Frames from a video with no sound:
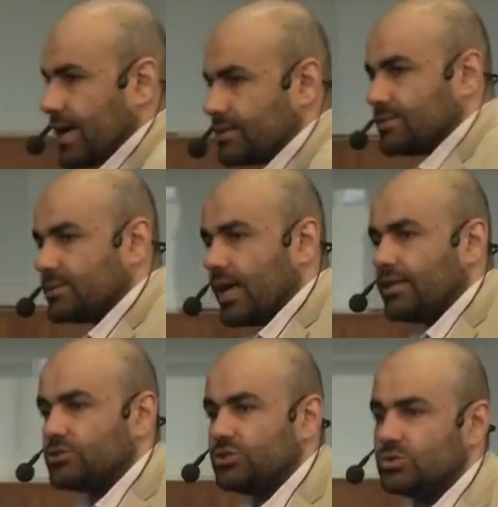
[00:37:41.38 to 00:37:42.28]
at
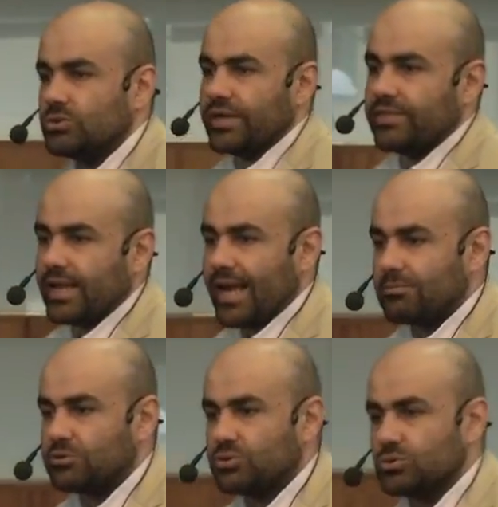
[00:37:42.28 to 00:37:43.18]
LTU in the
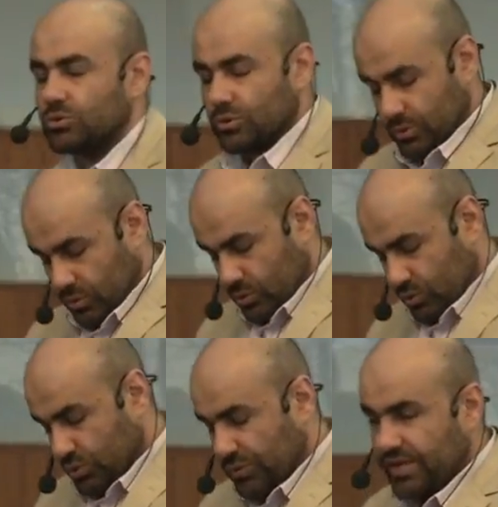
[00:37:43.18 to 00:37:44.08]
lab to
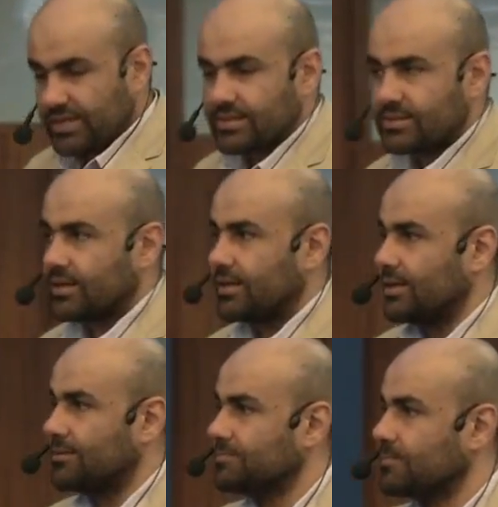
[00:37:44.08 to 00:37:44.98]
do this.
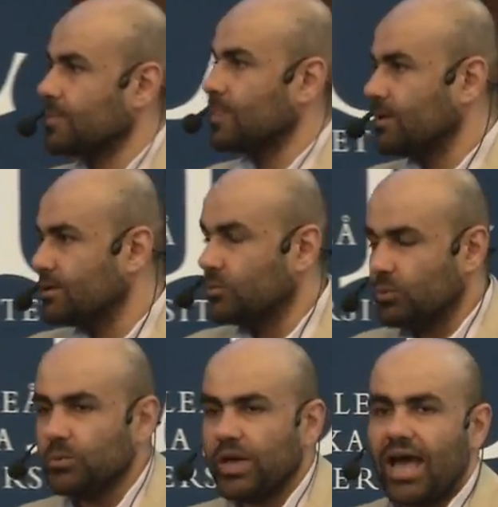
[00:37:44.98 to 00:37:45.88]

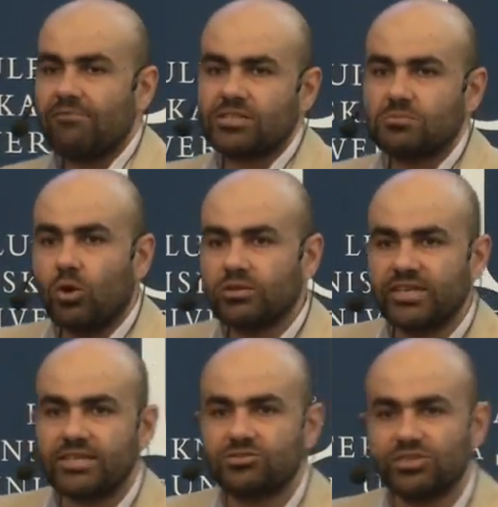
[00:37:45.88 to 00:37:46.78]
We have a small
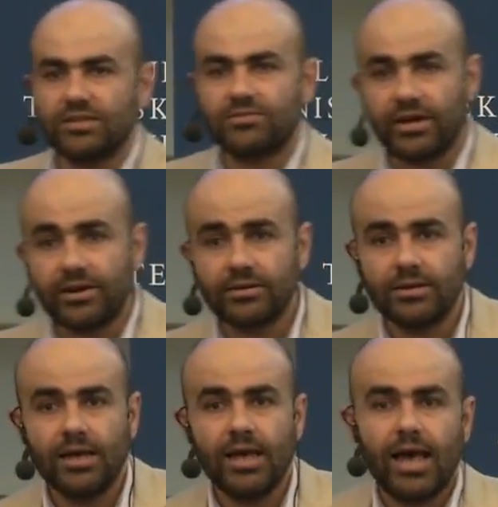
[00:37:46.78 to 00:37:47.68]
test rig there,
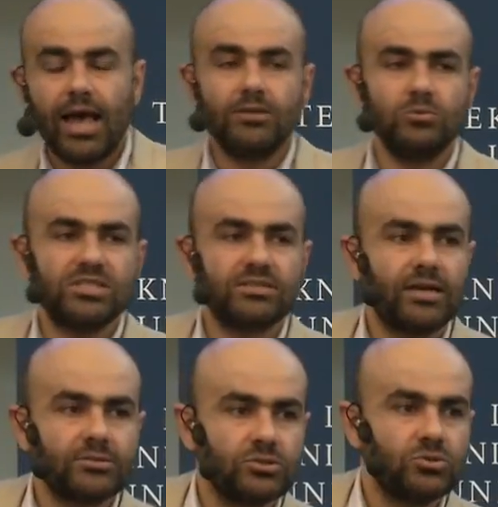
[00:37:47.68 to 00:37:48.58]
and we
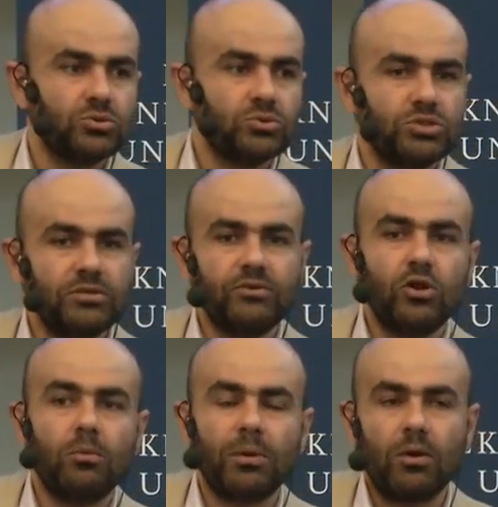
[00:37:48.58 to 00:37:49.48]
started to
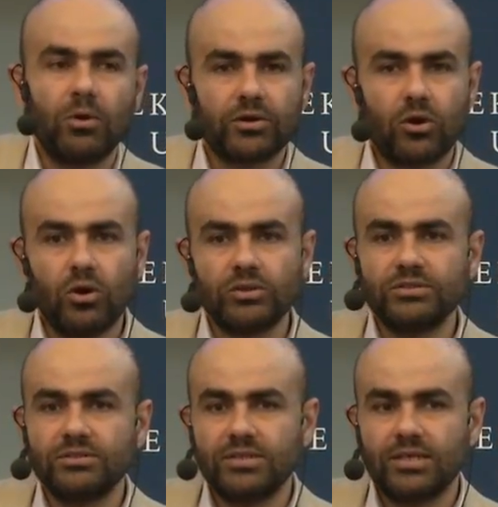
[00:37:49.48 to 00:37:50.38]
develop our
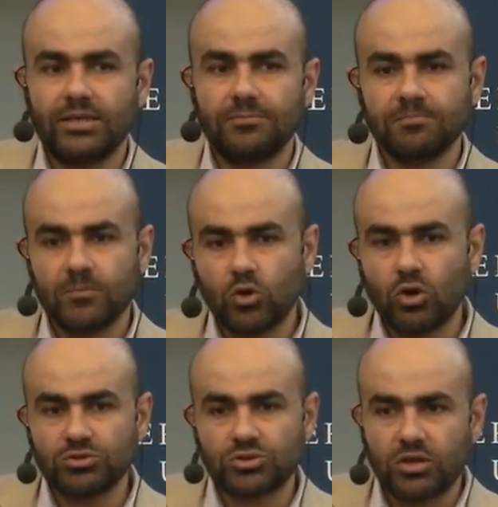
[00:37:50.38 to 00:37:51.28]
own
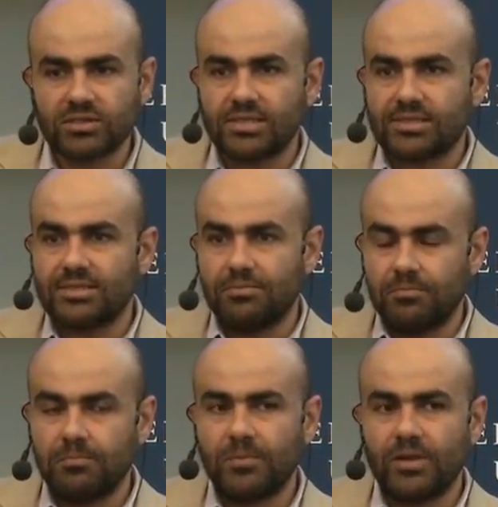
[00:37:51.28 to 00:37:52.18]
control
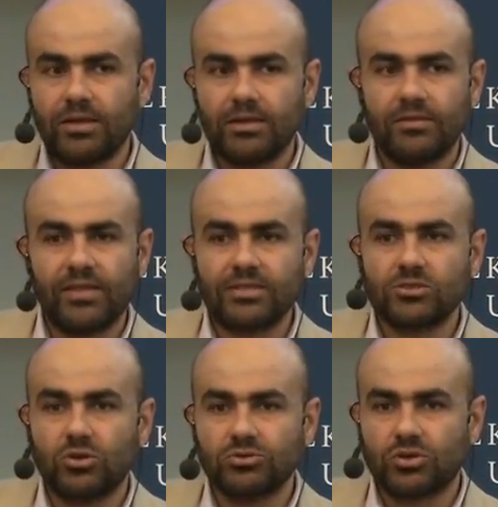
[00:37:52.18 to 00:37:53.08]
system
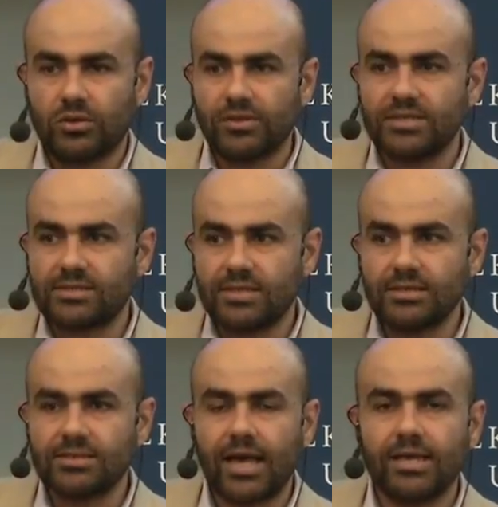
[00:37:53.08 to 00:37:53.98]
that control these
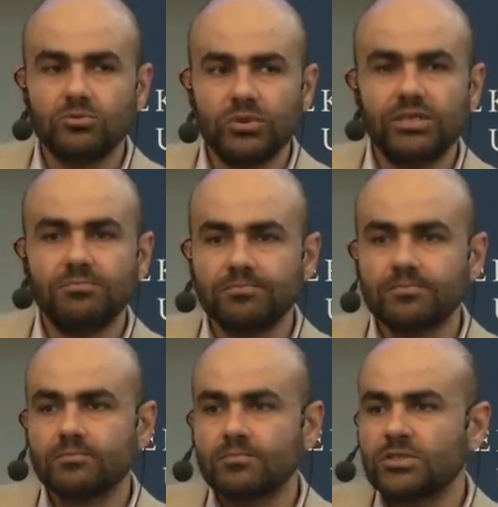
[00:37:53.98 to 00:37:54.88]
things, and
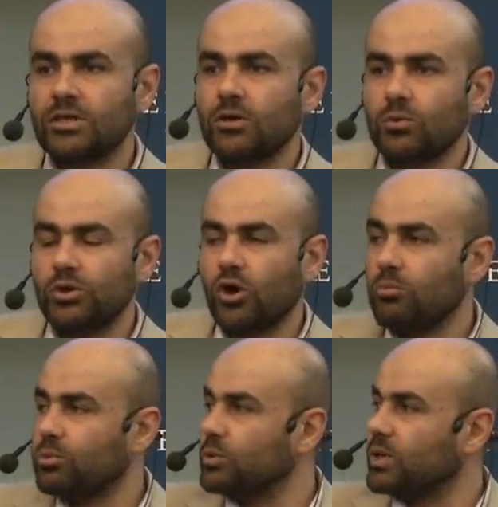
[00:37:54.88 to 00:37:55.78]
we
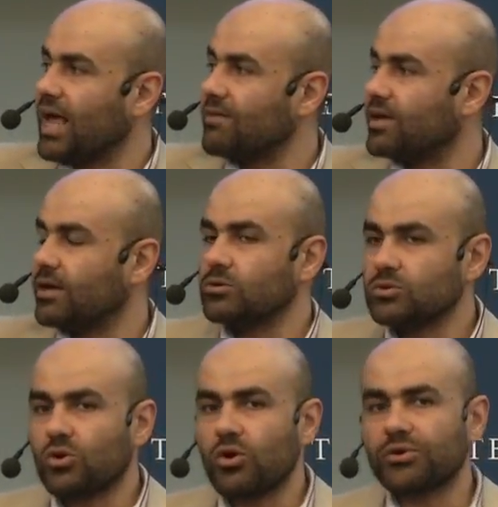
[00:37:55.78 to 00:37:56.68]
hope we will have a
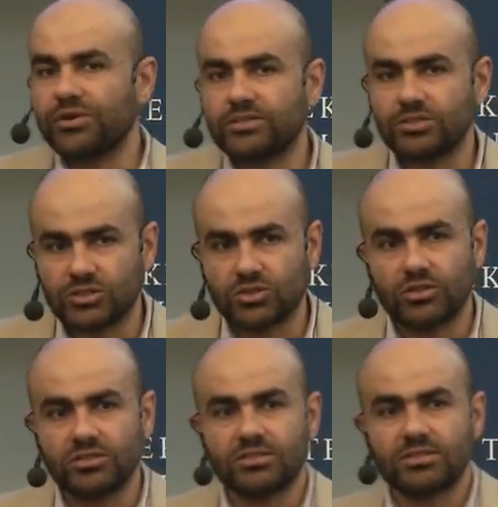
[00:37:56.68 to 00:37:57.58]
concrete
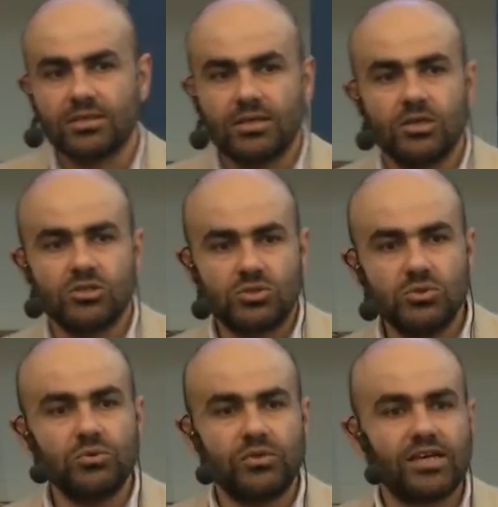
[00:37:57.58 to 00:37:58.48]
results
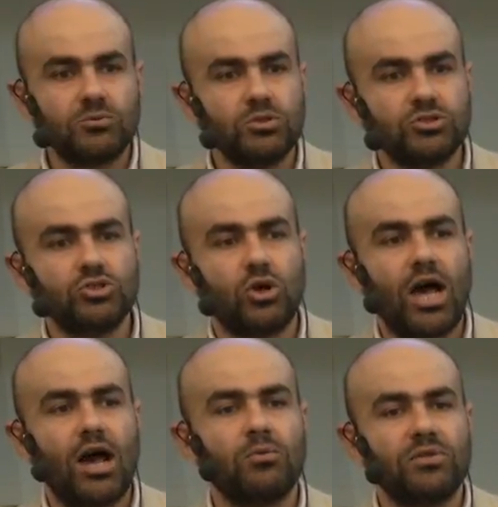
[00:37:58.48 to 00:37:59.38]
soon that will show
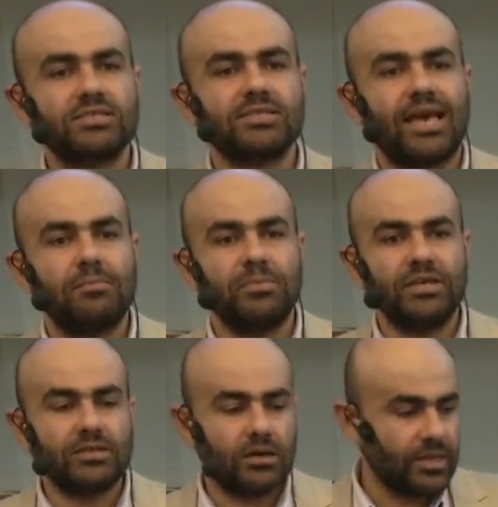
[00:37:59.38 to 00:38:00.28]
how this can
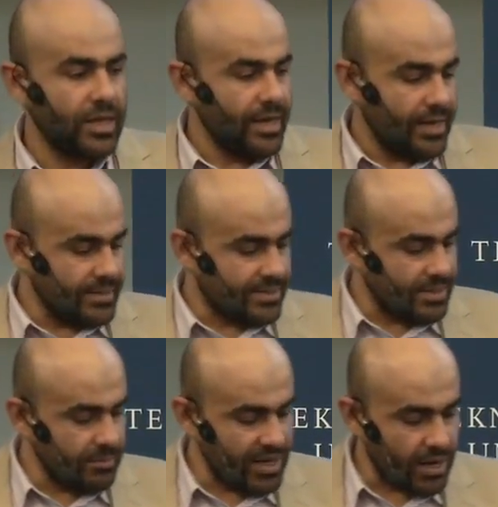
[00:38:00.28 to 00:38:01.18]
be done in
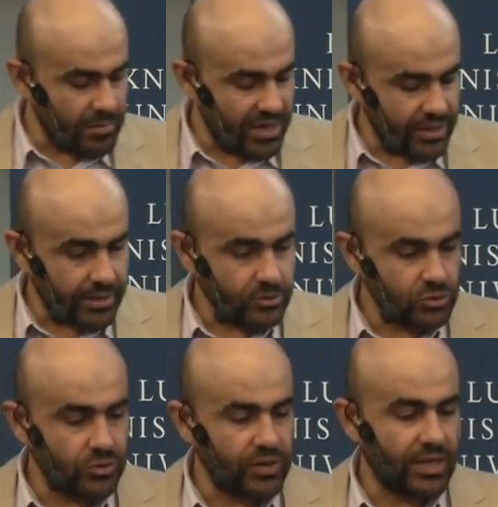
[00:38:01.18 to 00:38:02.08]
similar manner
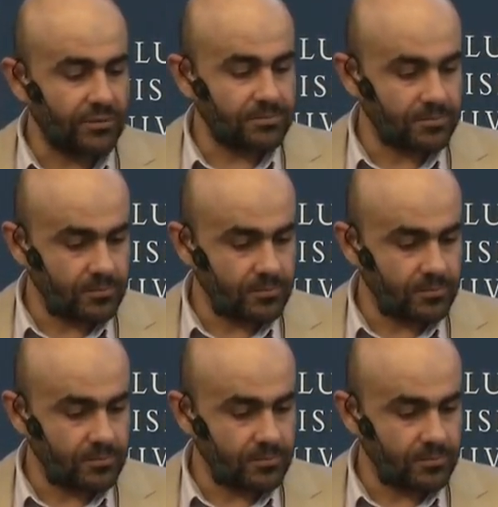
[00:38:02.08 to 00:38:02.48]
to the